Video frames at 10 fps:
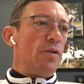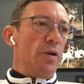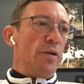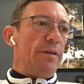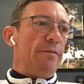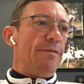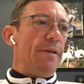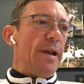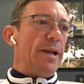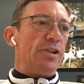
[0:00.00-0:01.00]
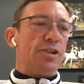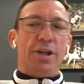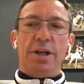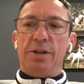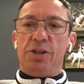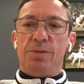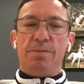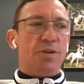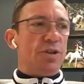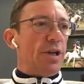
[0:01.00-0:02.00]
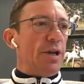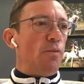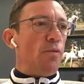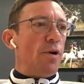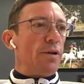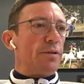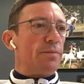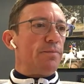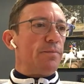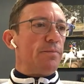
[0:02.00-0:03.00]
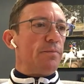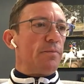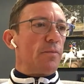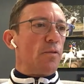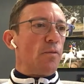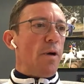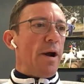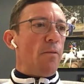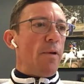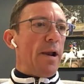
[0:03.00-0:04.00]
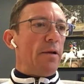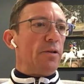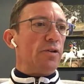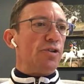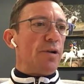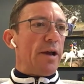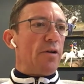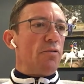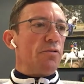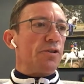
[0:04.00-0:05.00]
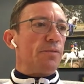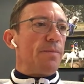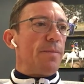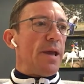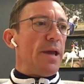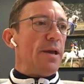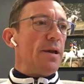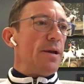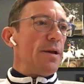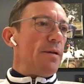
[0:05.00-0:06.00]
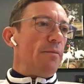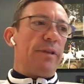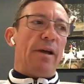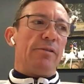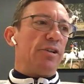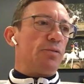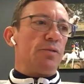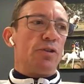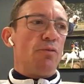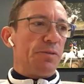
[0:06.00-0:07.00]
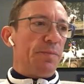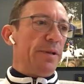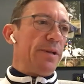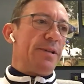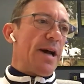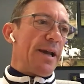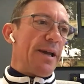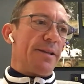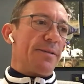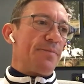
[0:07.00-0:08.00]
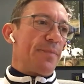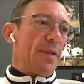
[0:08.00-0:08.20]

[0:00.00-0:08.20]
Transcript: good-looking filly. She worked quite well on the July course with me. This was always been the target.